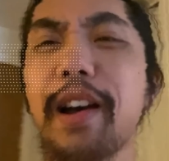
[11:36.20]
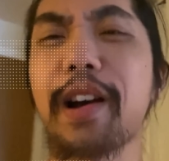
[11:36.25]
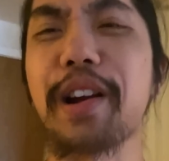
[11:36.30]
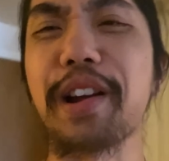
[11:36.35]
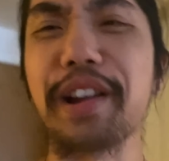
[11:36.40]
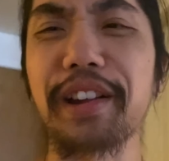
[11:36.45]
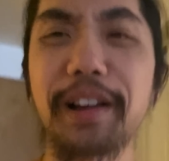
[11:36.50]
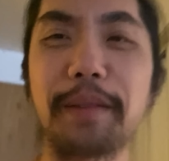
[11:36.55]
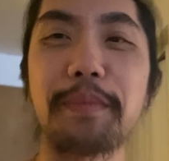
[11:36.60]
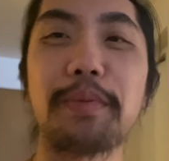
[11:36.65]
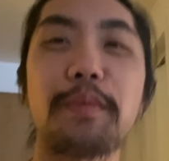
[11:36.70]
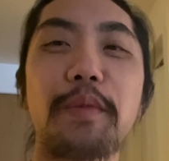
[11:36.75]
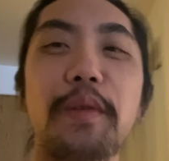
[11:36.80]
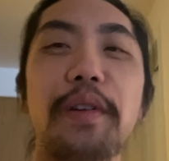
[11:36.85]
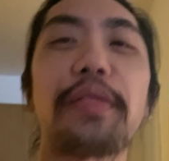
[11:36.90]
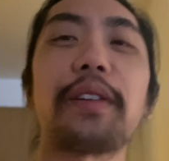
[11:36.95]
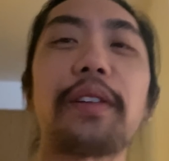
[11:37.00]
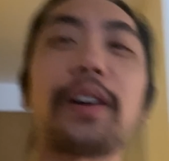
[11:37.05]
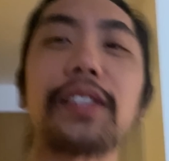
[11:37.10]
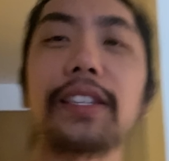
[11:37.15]
all right, a couple more
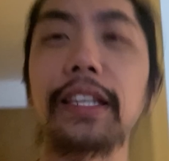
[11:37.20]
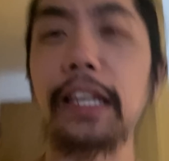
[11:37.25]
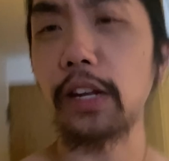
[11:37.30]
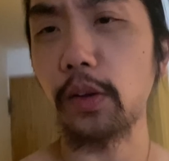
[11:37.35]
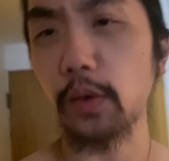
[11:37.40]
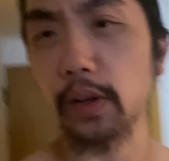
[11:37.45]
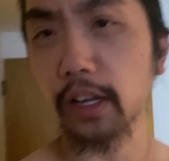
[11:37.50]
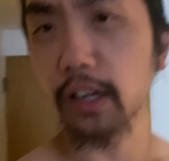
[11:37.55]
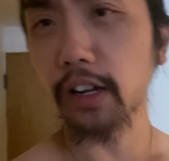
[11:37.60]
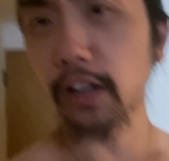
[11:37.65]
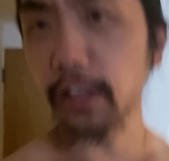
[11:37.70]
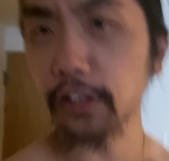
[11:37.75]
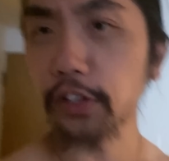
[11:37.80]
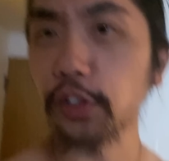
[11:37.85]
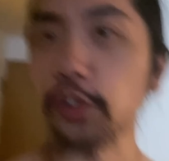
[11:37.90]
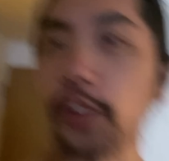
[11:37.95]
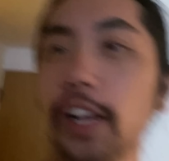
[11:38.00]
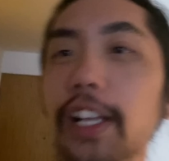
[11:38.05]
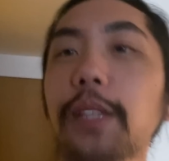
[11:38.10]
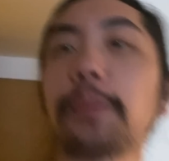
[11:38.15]
thoughts. I know I got
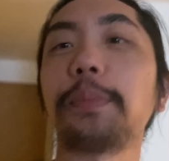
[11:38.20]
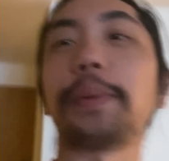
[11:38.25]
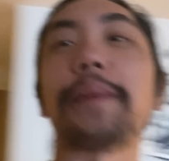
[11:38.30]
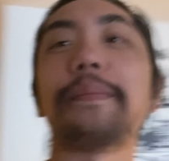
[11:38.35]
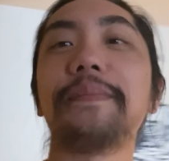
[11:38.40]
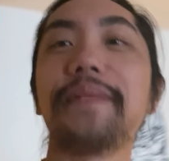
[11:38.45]
undressed, but